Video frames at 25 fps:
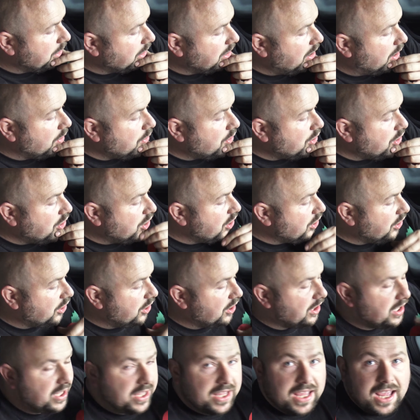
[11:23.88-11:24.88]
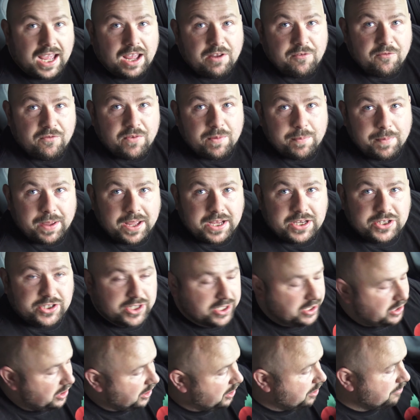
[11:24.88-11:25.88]
you know, you can get
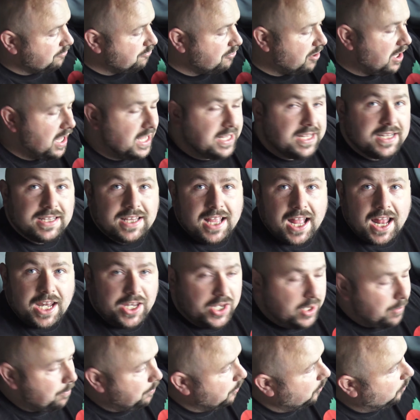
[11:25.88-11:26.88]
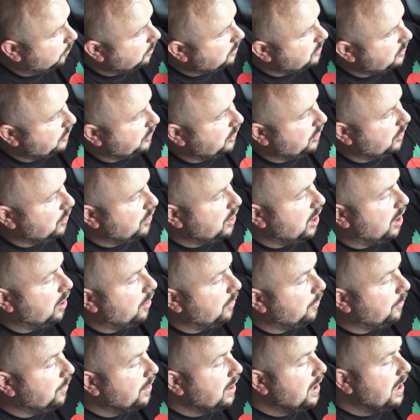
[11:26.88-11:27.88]
information, you can write it down in your book, so you
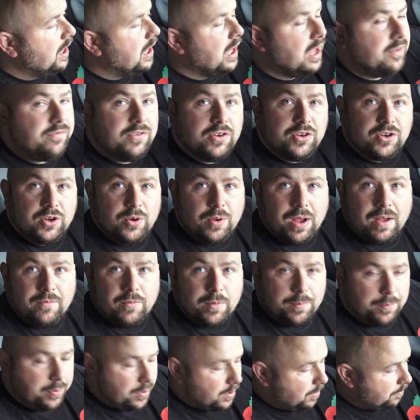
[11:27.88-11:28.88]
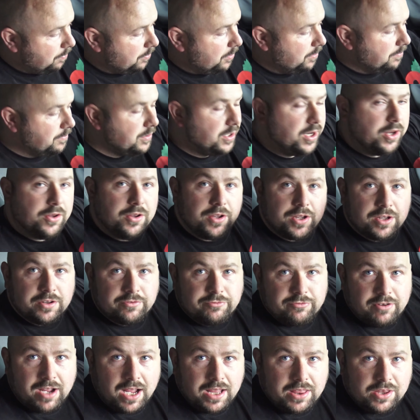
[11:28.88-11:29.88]
know if you do have a problem, you know, you
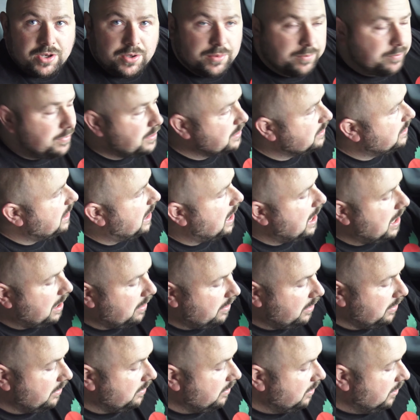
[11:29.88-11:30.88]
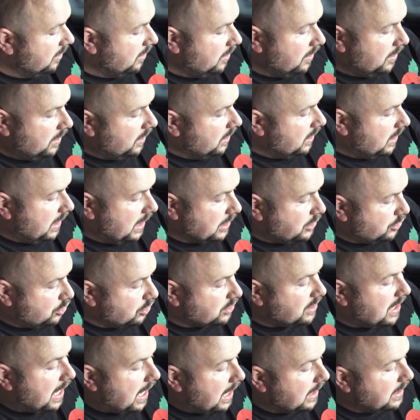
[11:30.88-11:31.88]
can write the numbers down, and it's
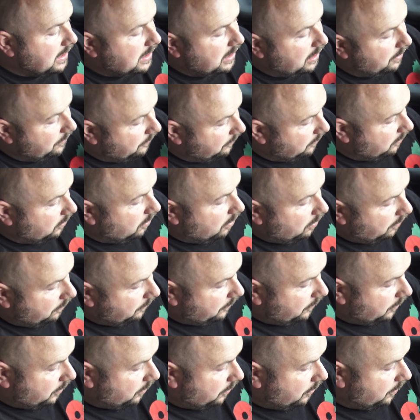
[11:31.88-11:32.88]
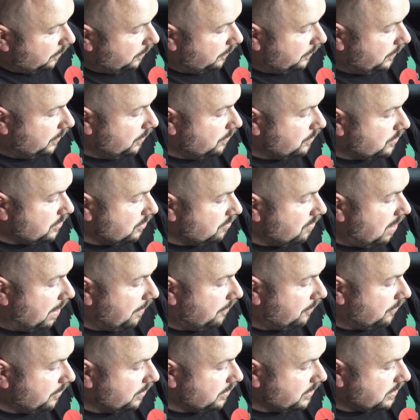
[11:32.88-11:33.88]
just handier for future
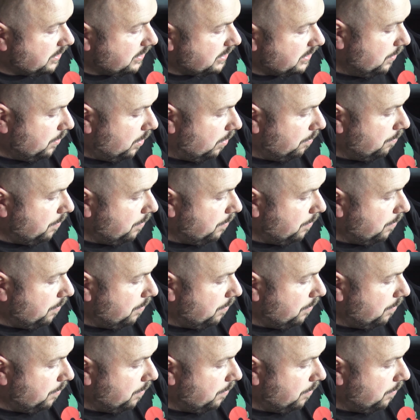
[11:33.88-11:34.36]
reference. See what